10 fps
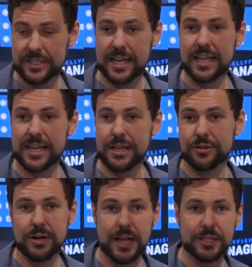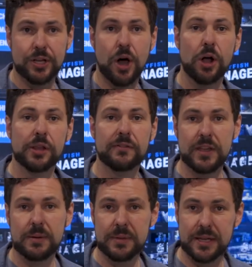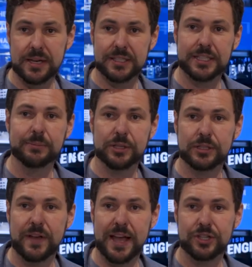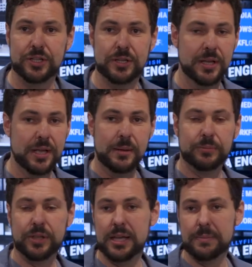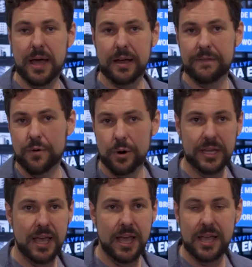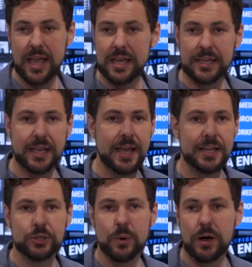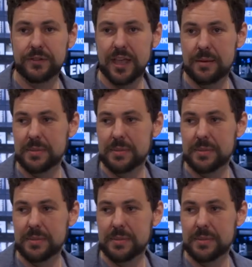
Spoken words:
10 gig Ethernet to all of them in a seamless fashion, playing back 4K, 8K, 12K